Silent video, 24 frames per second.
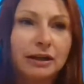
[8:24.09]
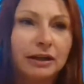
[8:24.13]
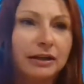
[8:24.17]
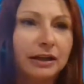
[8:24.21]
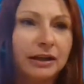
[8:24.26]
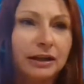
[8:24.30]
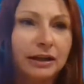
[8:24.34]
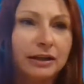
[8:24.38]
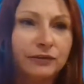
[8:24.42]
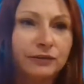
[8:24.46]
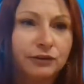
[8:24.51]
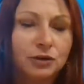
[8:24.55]

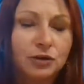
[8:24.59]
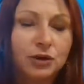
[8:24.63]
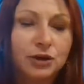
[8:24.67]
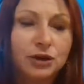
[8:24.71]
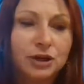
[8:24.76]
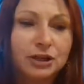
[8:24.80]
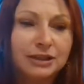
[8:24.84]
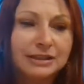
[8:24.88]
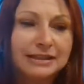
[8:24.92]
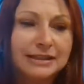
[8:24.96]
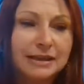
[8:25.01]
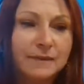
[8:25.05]
If you
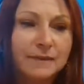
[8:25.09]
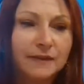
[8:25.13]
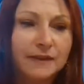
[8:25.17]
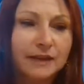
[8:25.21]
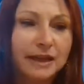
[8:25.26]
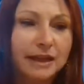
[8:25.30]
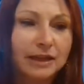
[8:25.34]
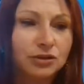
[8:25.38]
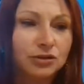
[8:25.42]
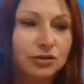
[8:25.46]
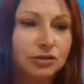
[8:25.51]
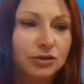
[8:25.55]
learn
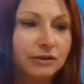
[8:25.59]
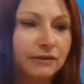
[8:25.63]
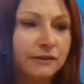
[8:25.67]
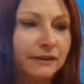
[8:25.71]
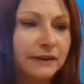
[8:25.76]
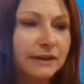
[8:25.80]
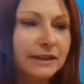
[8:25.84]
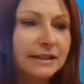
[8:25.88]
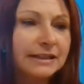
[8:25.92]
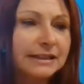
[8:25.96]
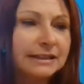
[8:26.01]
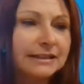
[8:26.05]
something at
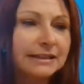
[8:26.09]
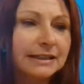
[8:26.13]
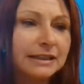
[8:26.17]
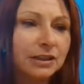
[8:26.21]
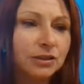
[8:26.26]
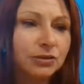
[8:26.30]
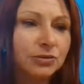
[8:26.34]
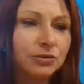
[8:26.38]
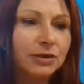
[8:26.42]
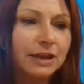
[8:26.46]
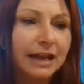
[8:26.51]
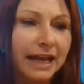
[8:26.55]
university,
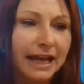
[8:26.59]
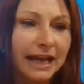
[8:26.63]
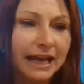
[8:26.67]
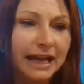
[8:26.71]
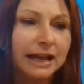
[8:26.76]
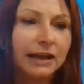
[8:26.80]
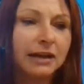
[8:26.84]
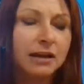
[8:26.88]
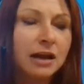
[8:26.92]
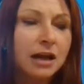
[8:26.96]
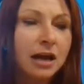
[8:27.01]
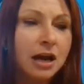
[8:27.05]
you
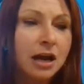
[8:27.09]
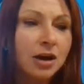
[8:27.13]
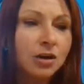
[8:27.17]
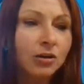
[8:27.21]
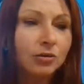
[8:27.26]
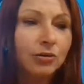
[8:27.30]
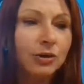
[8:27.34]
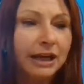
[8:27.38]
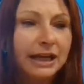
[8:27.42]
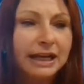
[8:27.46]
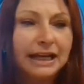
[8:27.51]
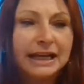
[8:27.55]
can
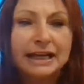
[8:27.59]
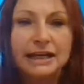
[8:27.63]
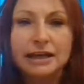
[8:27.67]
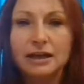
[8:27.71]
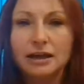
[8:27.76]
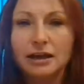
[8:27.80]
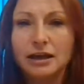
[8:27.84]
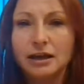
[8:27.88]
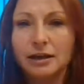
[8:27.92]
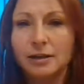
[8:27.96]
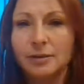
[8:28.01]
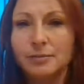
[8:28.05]
really
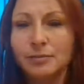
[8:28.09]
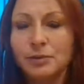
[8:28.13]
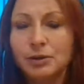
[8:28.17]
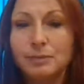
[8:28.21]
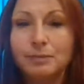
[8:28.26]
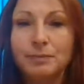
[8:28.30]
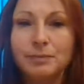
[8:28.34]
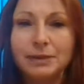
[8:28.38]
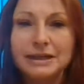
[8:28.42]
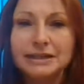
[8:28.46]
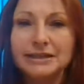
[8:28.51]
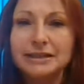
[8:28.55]

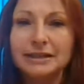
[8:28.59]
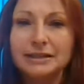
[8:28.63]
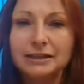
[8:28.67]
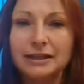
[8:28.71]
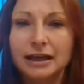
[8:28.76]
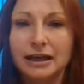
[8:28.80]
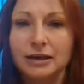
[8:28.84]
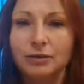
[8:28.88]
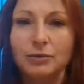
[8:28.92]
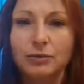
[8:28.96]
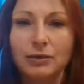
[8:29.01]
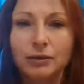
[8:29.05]
repeat it,
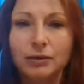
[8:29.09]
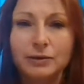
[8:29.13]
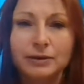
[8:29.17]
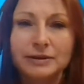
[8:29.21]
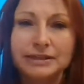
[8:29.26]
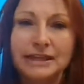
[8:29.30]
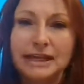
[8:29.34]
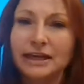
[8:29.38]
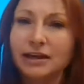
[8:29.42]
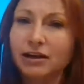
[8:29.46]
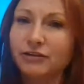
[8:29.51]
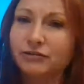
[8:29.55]
like what we
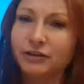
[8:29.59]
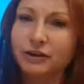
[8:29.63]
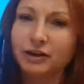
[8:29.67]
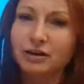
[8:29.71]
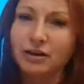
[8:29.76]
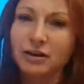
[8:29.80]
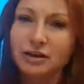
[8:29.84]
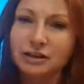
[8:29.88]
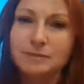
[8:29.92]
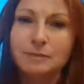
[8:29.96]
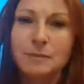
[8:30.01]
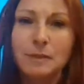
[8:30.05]
say in
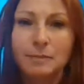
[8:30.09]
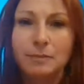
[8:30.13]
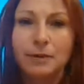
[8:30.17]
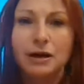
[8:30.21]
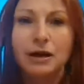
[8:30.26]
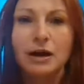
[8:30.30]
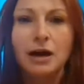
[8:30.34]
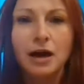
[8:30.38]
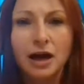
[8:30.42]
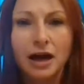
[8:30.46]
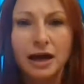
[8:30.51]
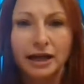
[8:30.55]
Afrikaans,
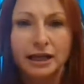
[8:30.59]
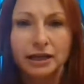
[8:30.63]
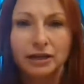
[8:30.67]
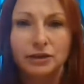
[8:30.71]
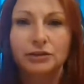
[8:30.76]
papegaai.